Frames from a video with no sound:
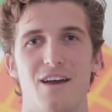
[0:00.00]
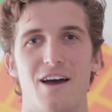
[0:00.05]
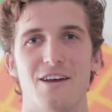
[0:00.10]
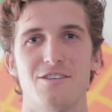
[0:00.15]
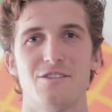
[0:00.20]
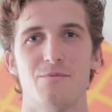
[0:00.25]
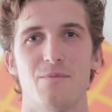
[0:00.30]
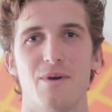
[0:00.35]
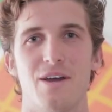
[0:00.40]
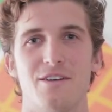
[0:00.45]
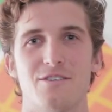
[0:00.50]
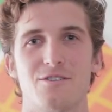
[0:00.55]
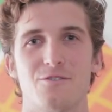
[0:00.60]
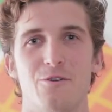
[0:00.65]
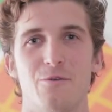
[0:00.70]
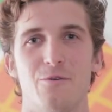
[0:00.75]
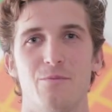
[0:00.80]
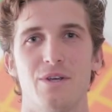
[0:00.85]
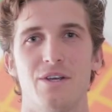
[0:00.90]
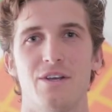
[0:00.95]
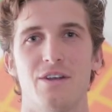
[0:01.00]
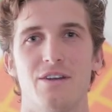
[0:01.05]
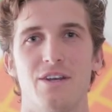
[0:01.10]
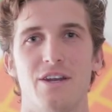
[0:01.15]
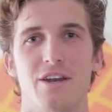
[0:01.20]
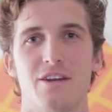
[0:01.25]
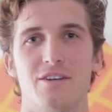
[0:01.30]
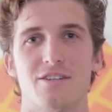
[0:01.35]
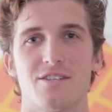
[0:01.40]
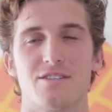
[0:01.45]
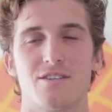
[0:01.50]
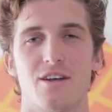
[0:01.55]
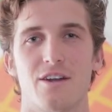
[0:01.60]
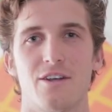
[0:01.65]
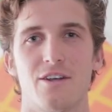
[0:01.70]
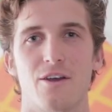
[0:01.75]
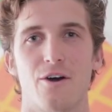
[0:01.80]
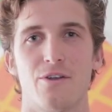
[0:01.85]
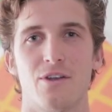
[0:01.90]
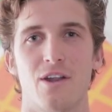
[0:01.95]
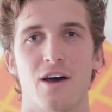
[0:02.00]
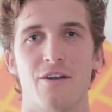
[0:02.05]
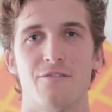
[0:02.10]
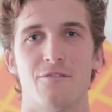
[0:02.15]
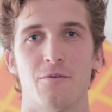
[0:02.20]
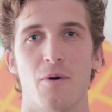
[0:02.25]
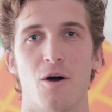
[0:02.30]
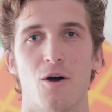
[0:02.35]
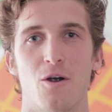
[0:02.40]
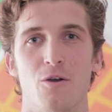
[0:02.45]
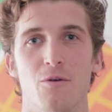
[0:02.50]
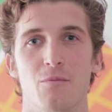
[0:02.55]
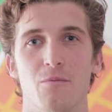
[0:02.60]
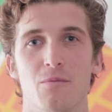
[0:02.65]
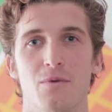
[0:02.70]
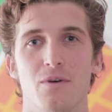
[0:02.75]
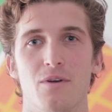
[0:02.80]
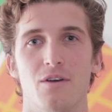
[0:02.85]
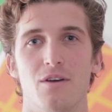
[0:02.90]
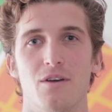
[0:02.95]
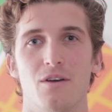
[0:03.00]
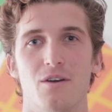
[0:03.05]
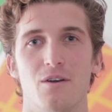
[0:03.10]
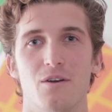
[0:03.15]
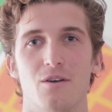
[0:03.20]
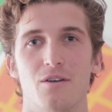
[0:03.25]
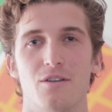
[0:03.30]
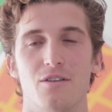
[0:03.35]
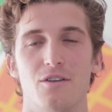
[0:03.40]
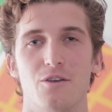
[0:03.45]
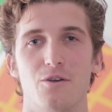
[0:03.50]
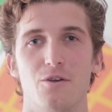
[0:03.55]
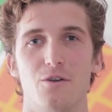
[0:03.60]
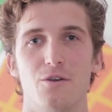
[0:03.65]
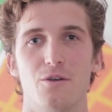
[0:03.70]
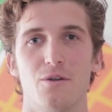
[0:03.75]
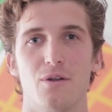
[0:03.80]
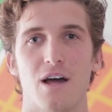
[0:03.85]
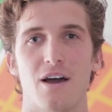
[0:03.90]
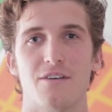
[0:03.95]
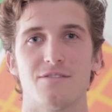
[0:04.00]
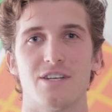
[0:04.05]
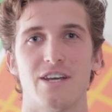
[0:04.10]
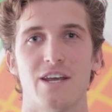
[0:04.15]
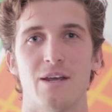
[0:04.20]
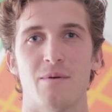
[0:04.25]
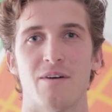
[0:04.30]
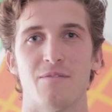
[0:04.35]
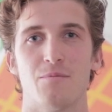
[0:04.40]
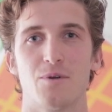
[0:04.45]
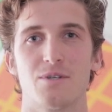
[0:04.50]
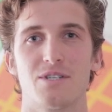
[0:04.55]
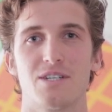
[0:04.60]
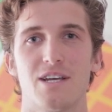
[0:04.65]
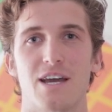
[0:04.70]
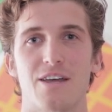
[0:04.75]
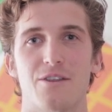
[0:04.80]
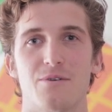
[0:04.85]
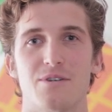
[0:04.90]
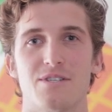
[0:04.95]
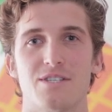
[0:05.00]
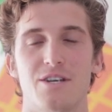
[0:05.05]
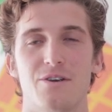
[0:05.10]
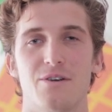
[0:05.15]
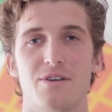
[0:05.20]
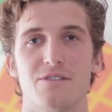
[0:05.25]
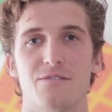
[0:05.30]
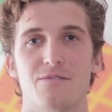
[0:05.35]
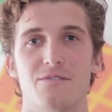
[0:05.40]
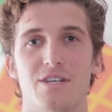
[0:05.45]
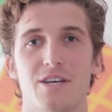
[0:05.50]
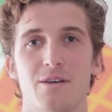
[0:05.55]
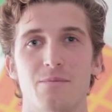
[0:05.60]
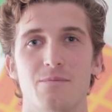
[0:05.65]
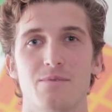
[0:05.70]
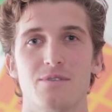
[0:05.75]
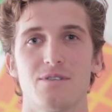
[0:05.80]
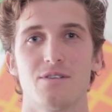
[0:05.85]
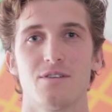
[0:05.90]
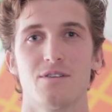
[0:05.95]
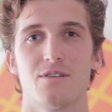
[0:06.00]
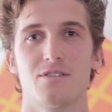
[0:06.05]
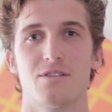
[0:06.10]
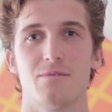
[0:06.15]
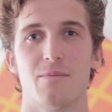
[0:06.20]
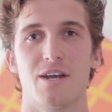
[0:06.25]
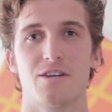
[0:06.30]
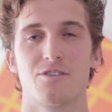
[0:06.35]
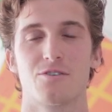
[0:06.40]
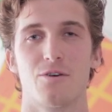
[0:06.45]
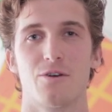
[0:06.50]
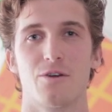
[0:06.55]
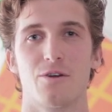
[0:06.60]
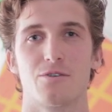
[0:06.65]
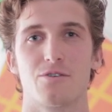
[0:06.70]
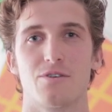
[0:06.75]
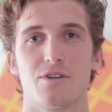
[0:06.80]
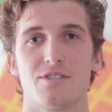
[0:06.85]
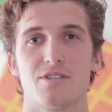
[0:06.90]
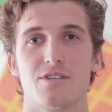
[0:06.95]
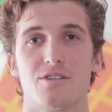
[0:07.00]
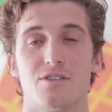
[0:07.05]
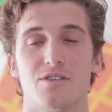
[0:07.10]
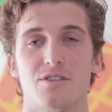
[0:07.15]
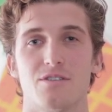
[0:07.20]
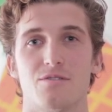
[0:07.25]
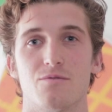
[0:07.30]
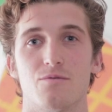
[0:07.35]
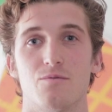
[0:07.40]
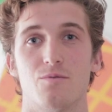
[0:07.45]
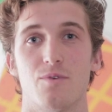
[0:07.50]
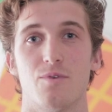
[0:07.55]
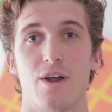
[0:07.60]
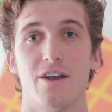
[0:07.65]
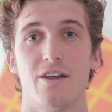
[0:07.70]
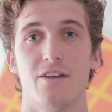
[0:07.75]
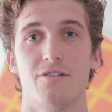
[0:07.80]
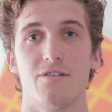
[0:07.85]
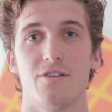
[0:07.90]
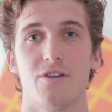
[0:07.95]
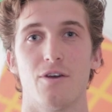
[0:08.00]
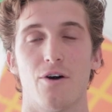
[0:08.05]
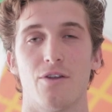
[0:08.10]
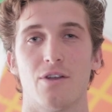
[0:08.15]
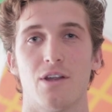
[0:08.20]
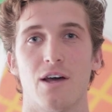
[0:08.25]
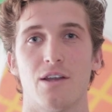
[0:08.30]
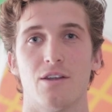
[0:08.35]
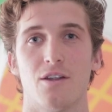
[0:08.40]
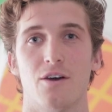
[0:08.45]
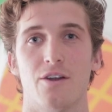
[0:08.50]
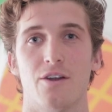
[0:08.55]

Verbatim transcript: As you may soon be needing to study online from home, the UQ Life team have put together a series of tips to make sure your transition is ready for the online